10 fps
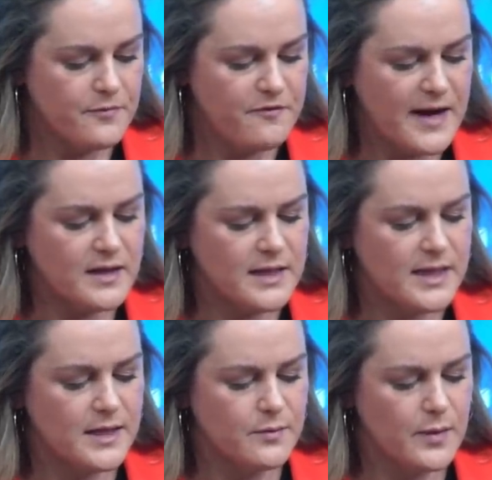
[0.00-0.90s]

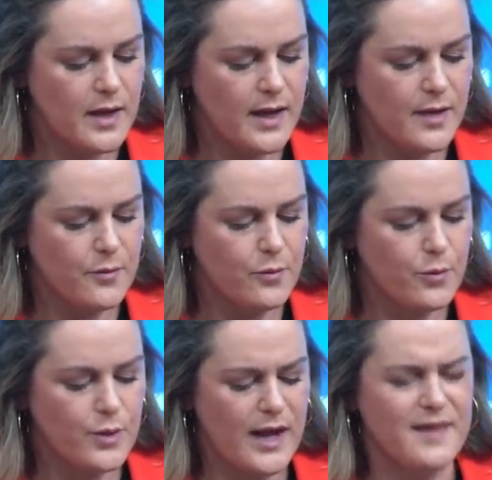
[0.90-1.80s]
Finally,
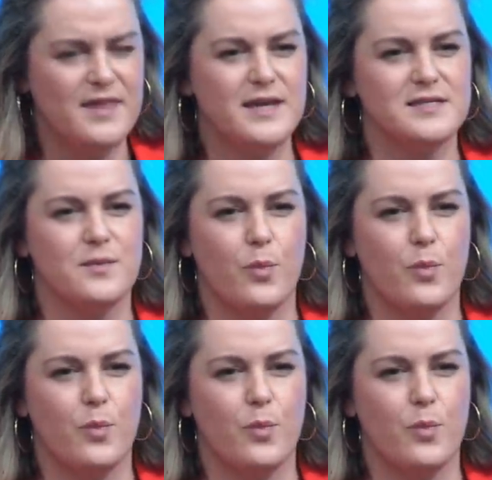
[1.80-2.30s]
what I think is